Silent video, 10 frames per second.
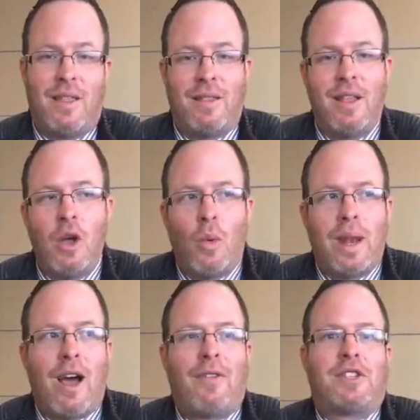And
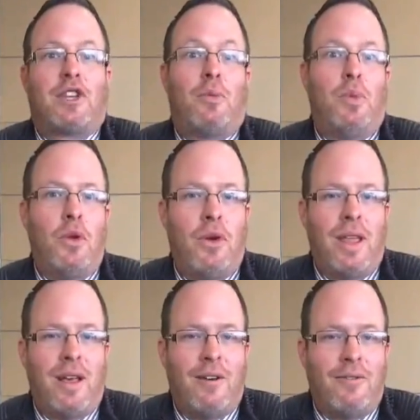we now have this
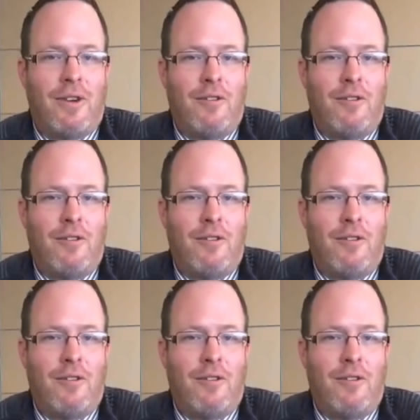community of,